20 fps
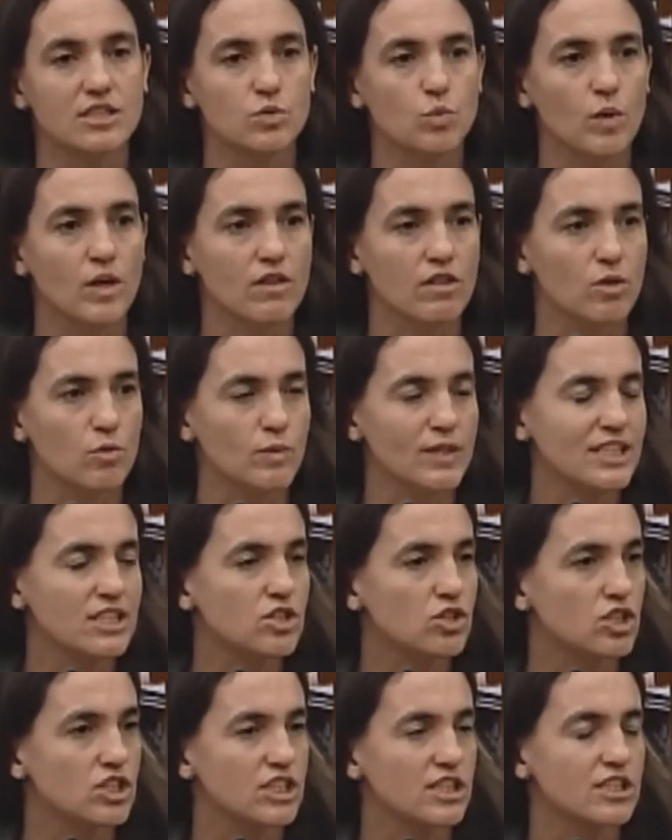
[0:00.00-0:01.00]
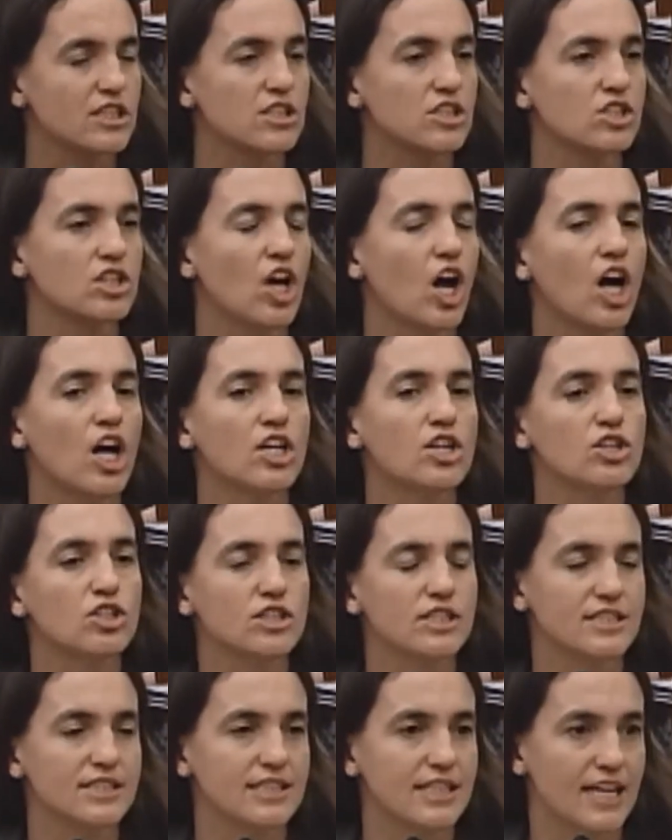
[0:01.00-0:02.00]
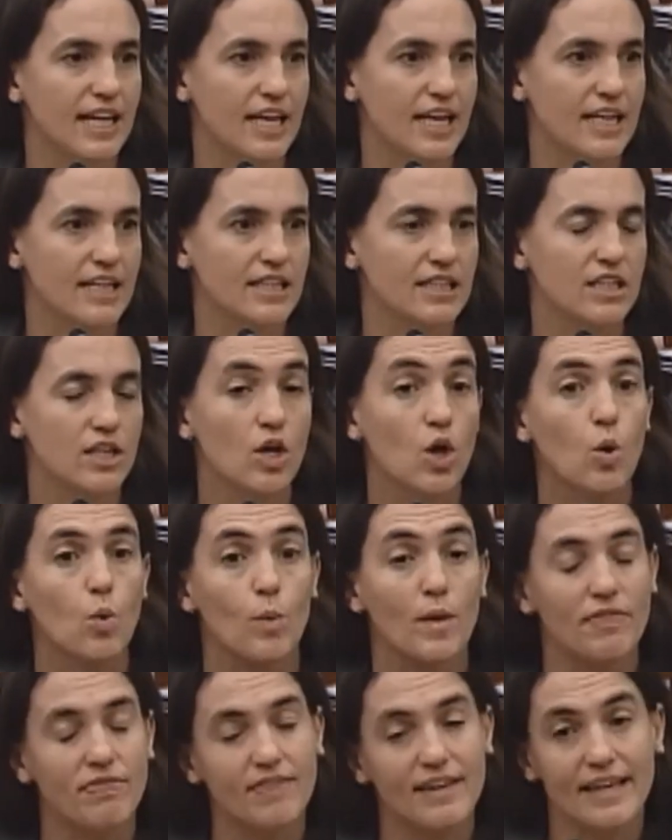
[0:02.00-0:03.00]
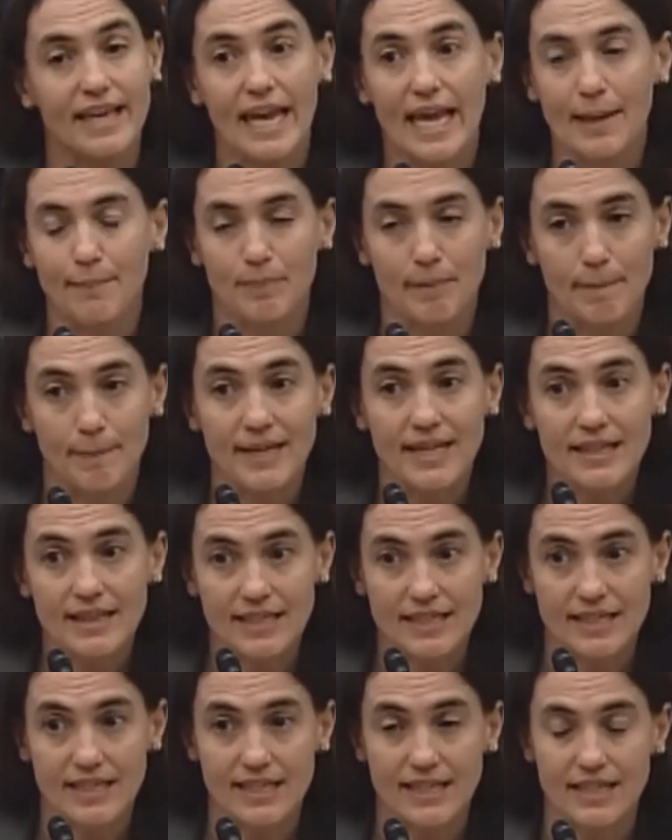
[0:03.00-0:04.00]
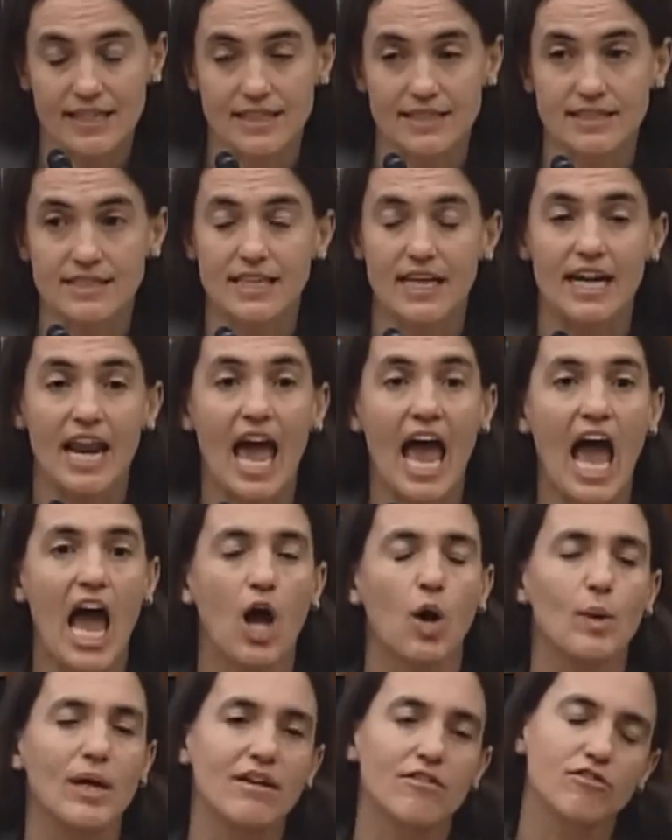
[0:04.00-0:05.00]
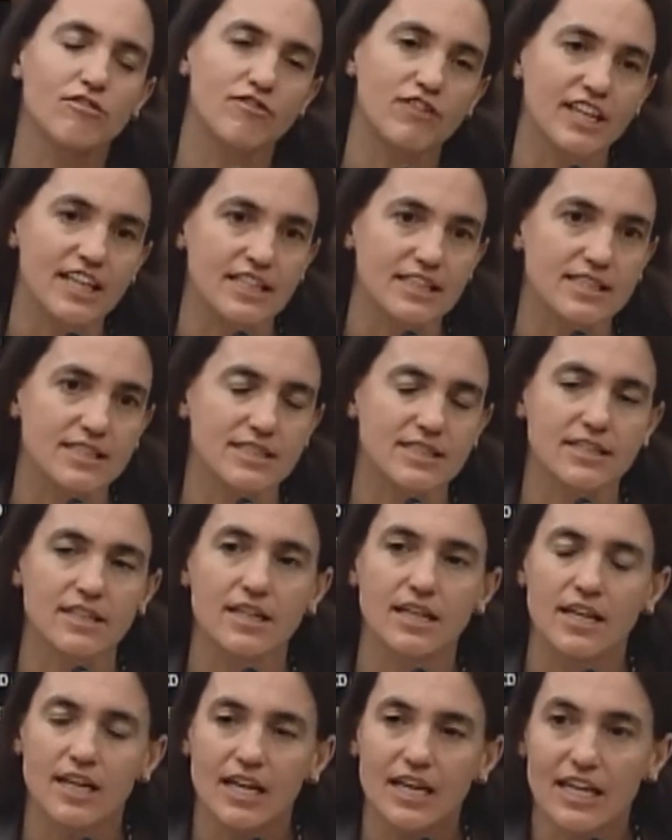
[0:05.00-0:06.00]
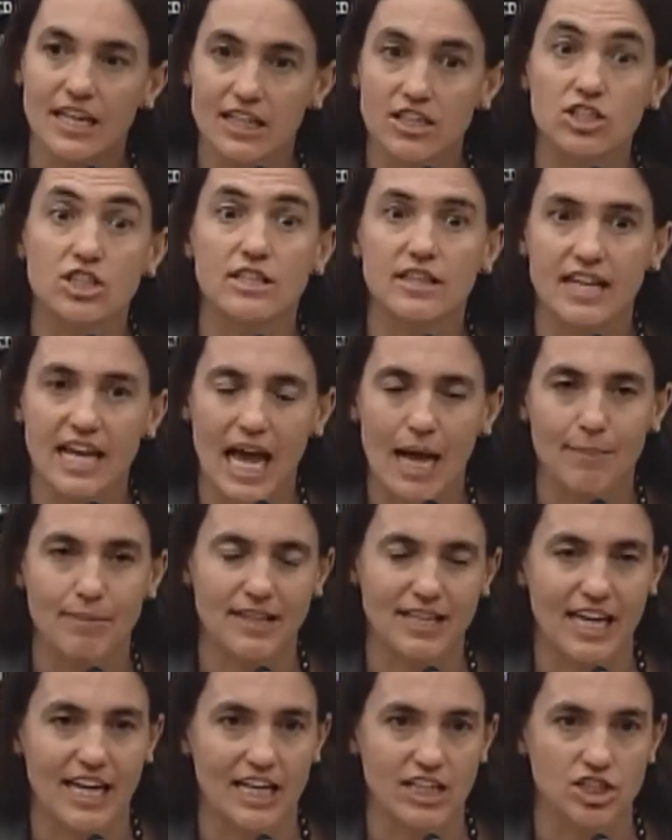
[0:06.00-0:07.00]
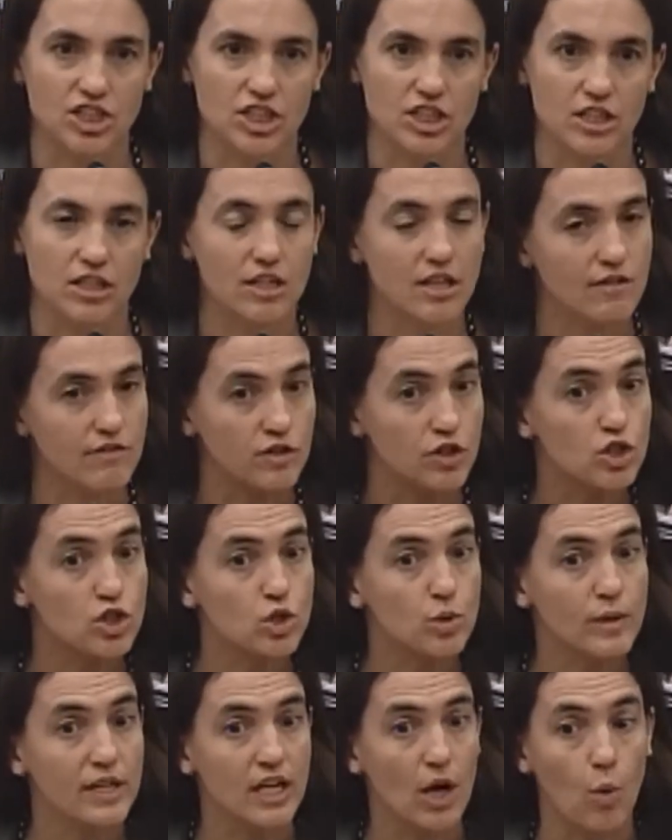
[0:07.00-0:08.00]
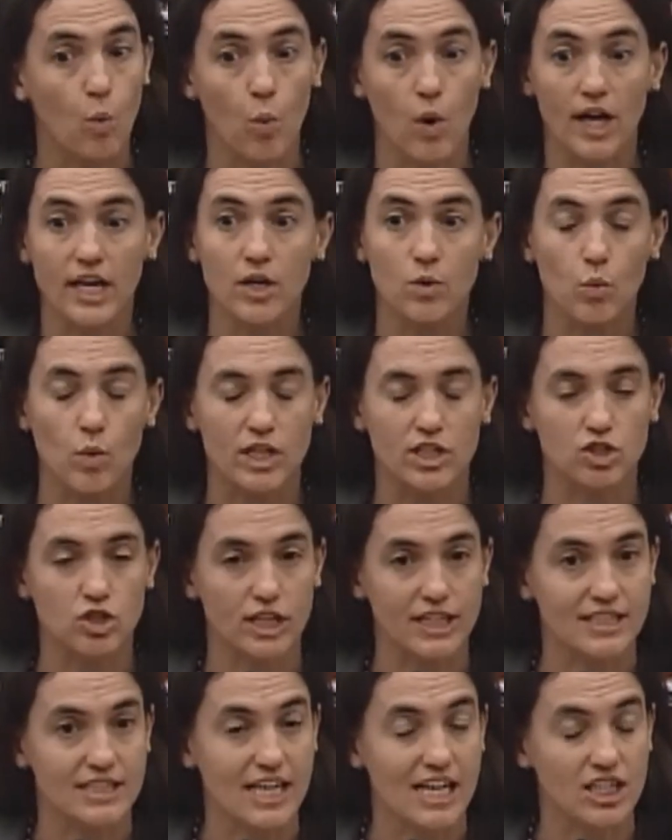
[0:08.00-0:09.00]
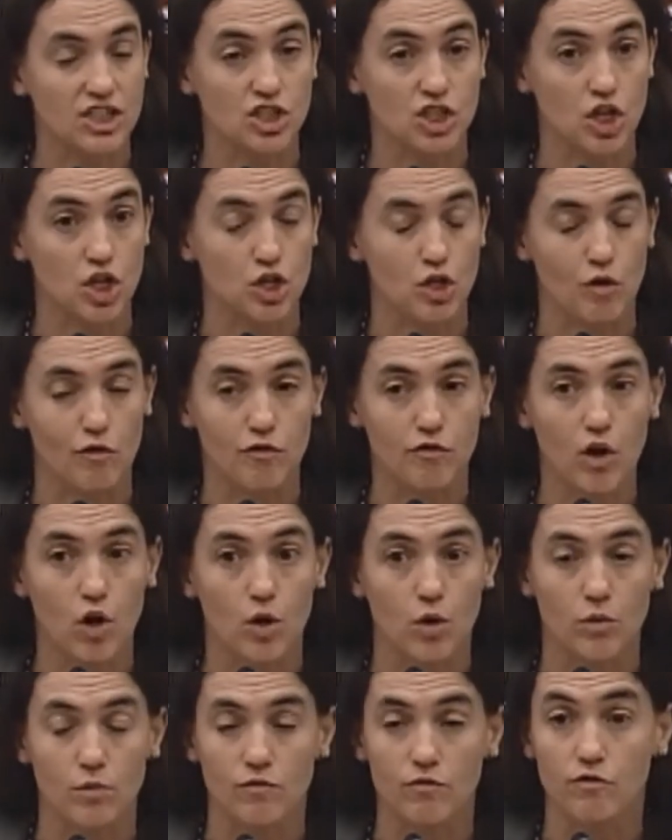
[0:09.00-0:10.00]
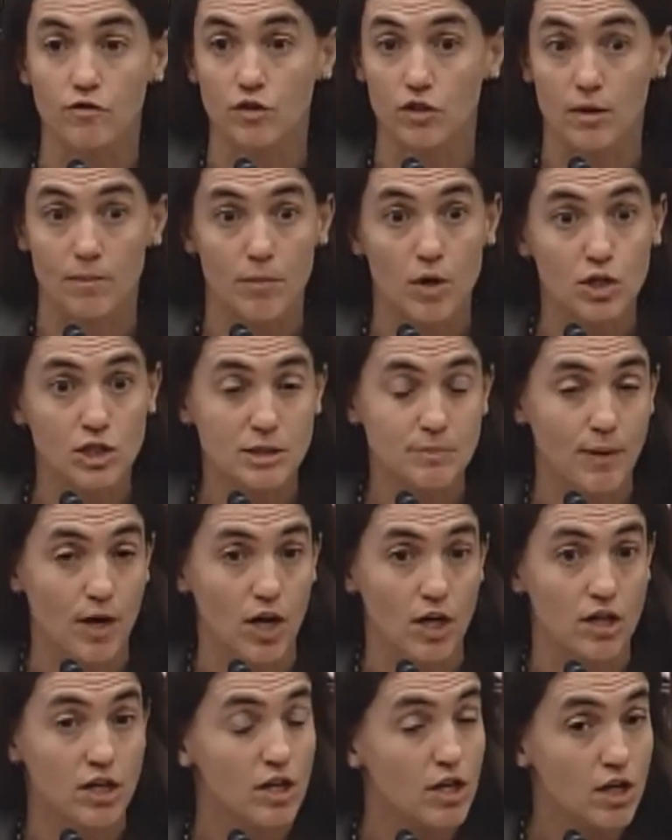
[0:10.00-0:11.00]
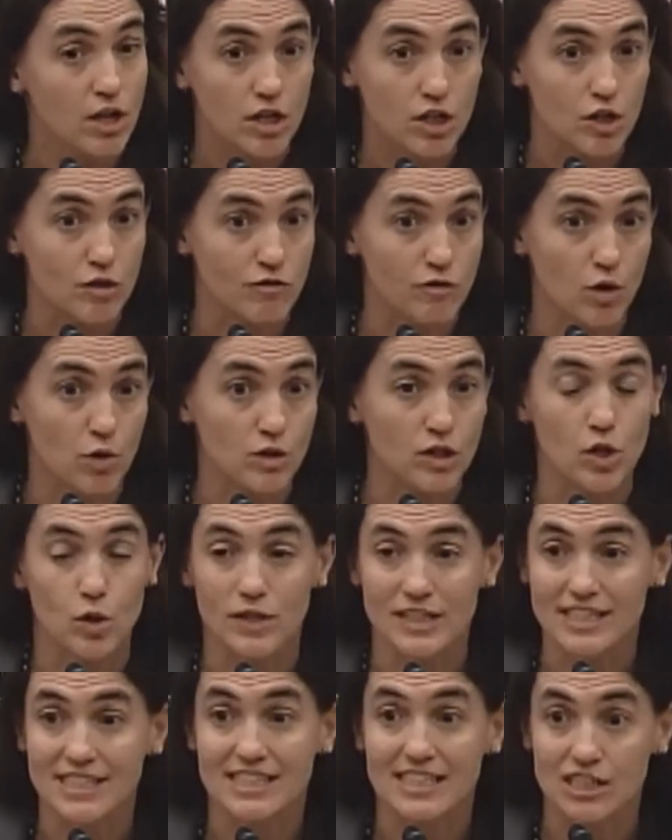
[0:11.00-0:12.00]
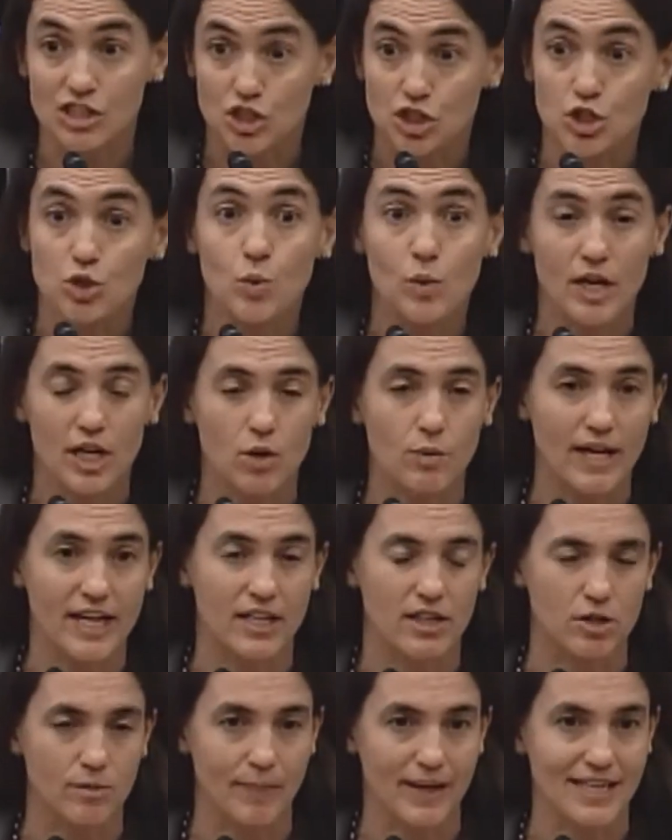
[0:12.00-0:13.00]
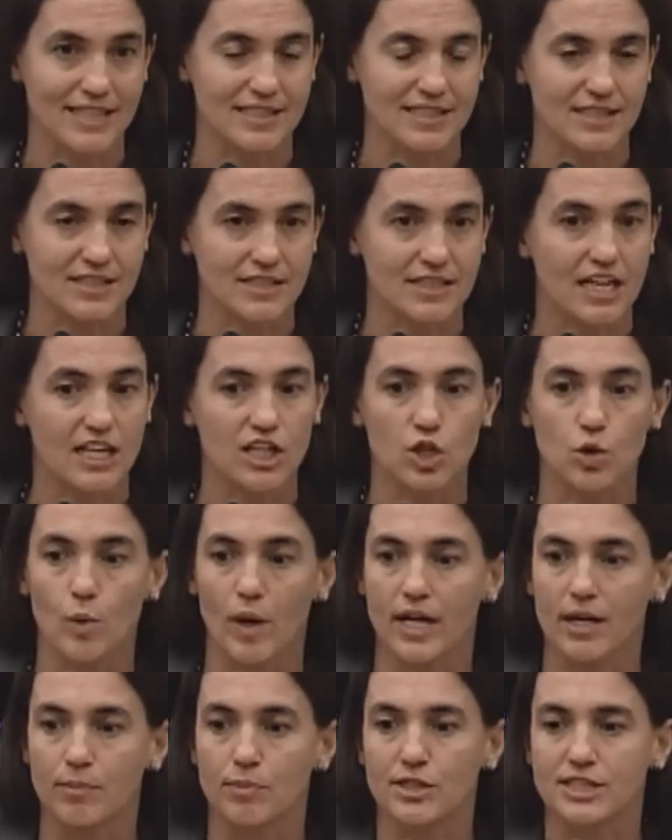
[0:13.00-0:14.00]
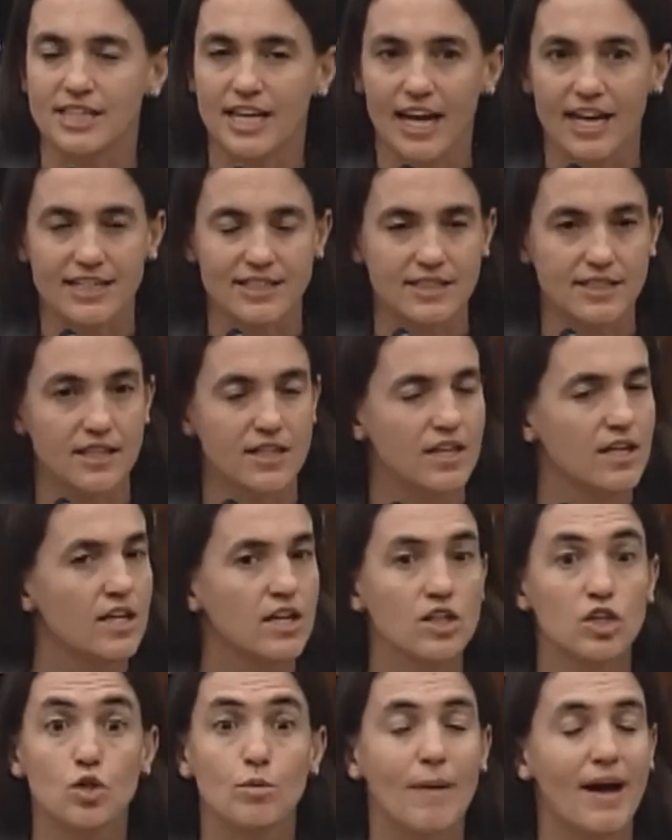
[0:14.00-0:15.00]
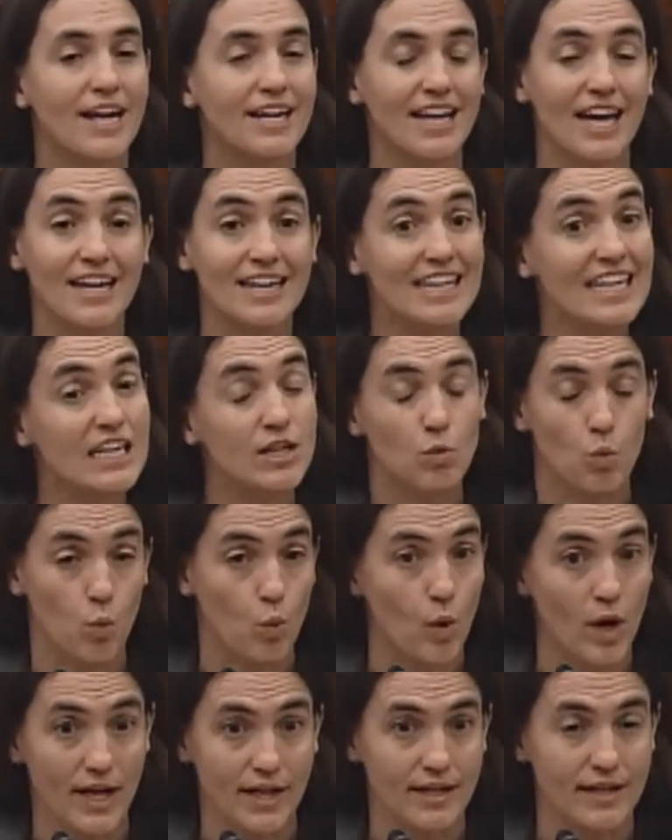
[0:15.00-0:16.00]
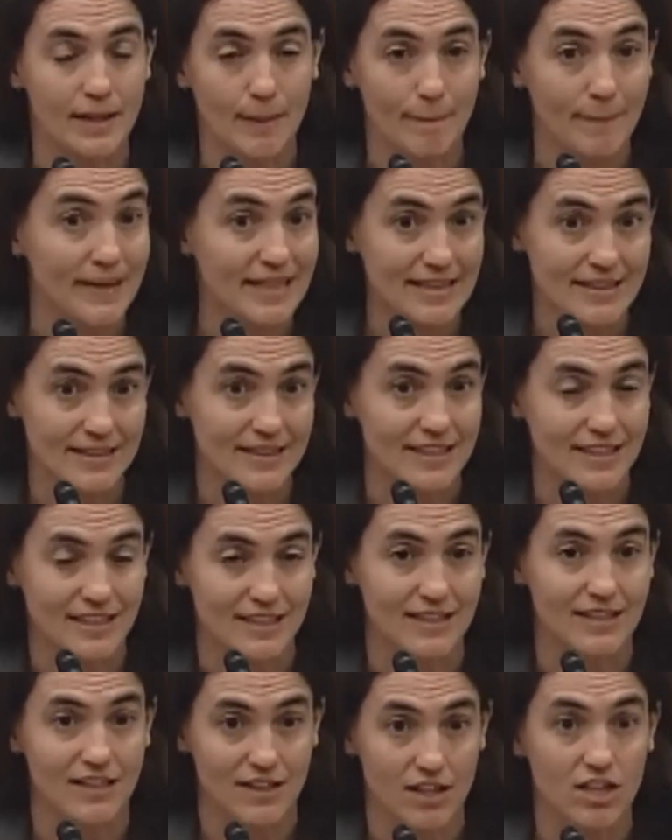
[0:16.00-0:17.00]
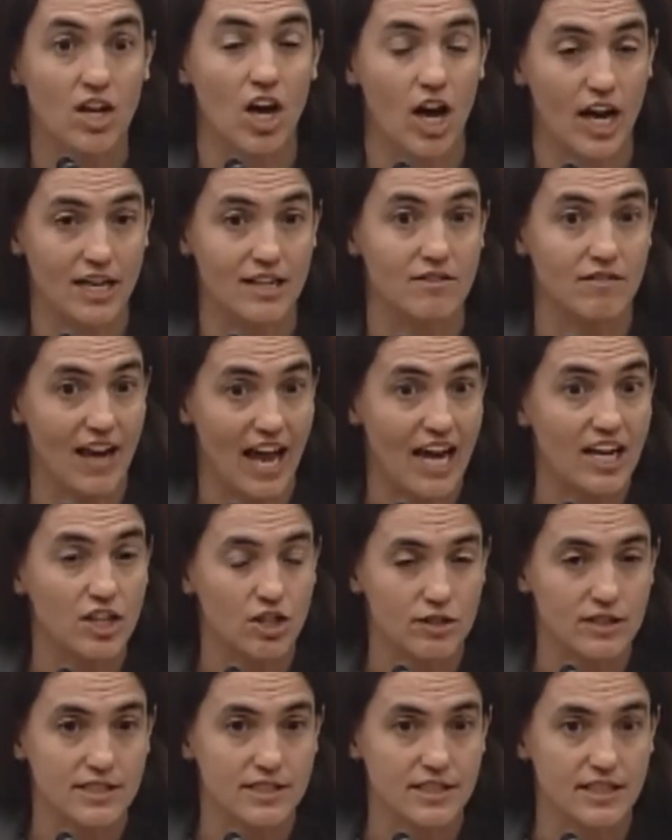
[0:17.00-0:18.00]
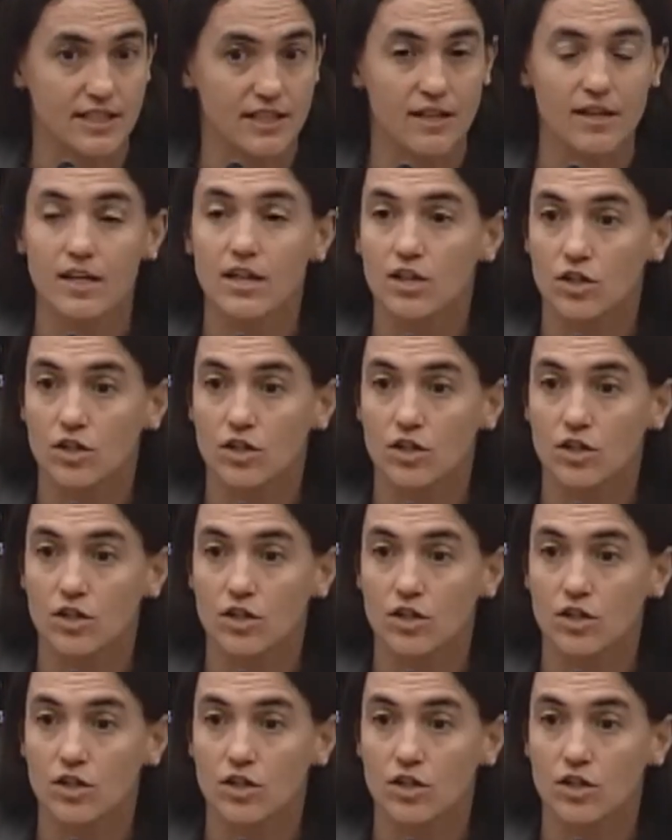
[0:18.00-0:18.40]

is where the research is to understand what the capability is and how it fits into the application. If you're doing a one-on-one transaction in your phone, for the most part, your phone only sees you on a regular basis and you want to protect, you might not need one in a billion kind of accuracy.